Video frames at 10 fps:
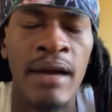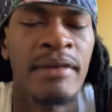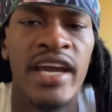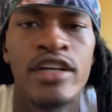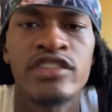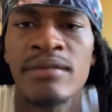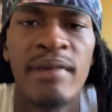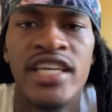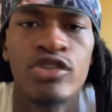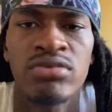I'm not here to
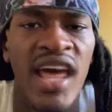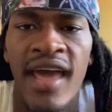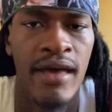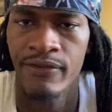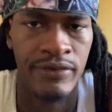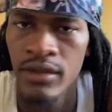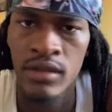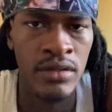make you laugh.